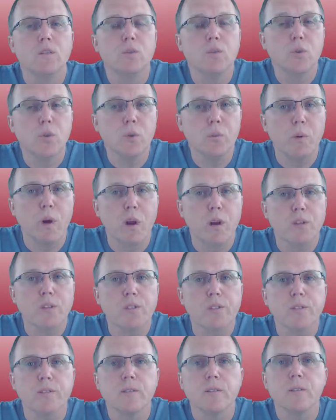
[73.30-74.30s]

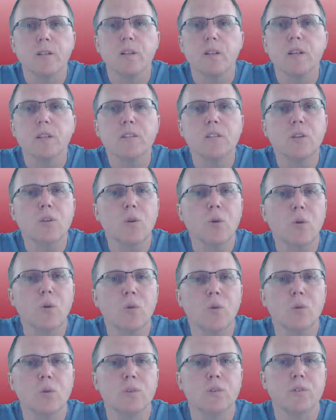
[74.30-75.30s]
Toolbars. It's an
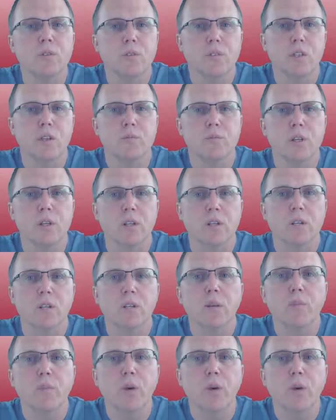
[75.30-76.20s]
old subject,